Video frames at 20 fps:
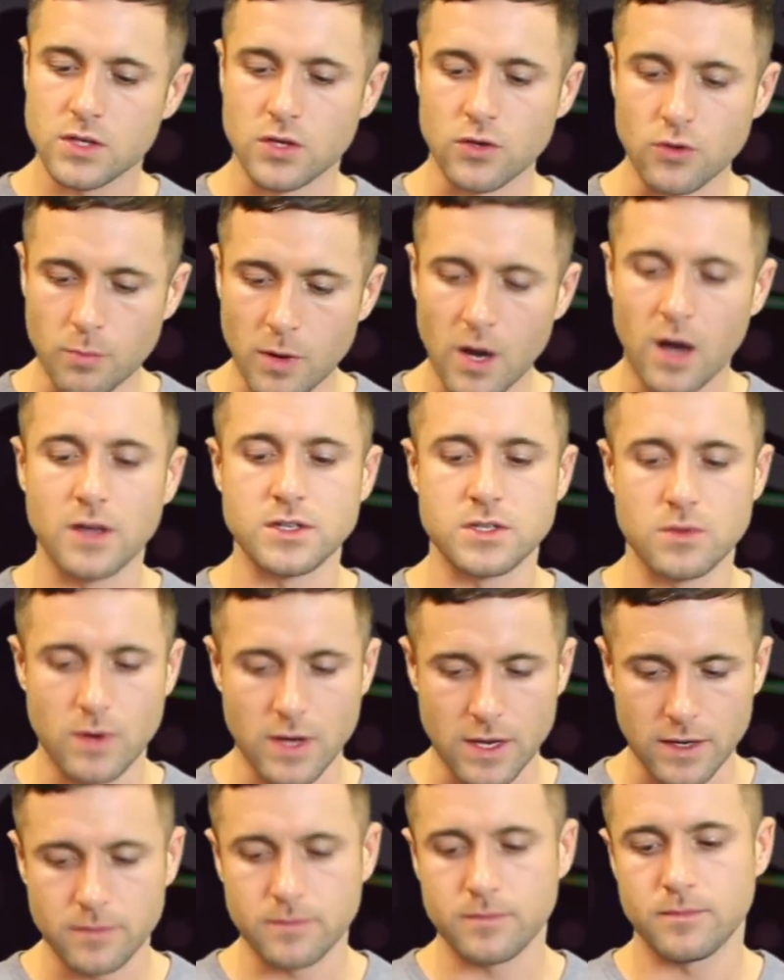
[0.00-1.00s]
2 bars
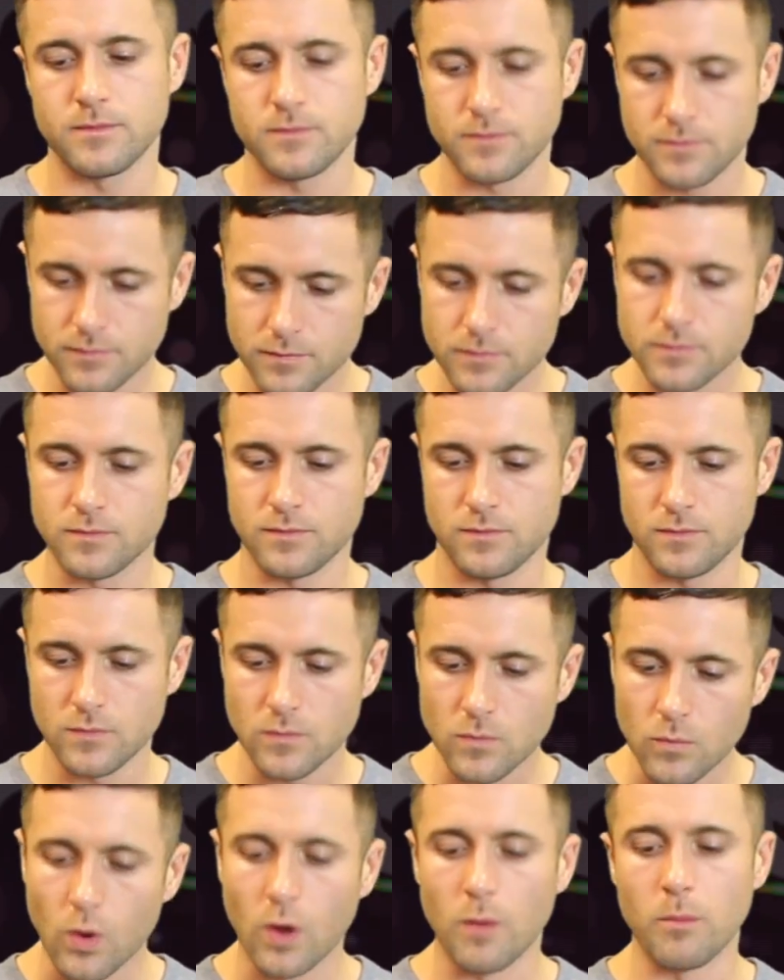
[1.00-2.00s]
away.
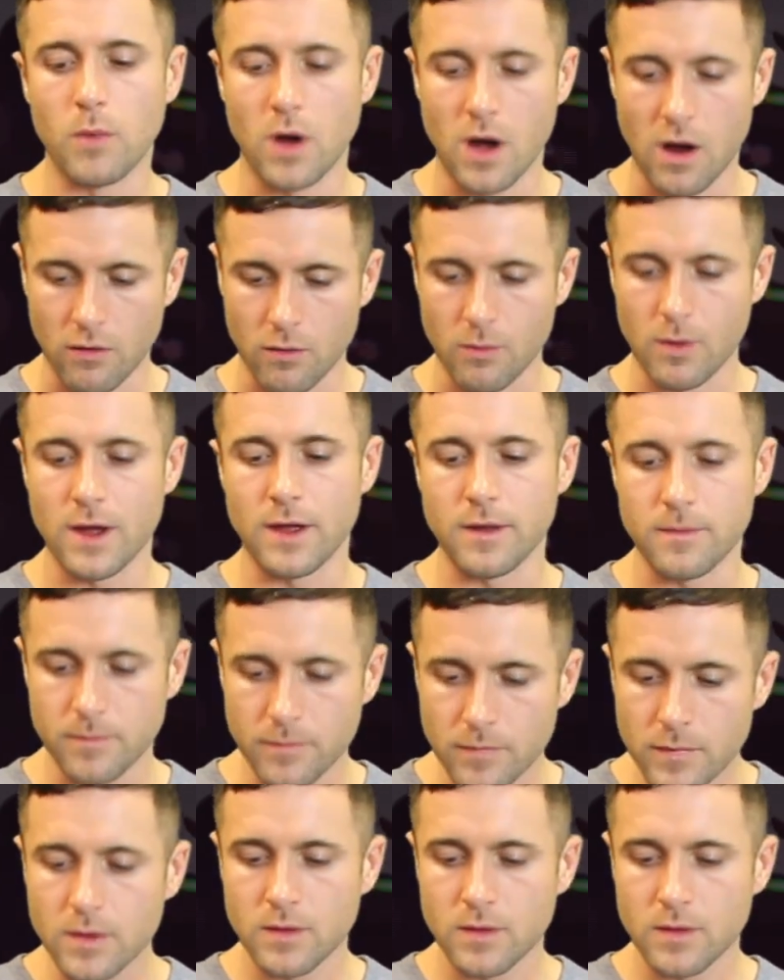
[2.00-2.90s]
1 bar away.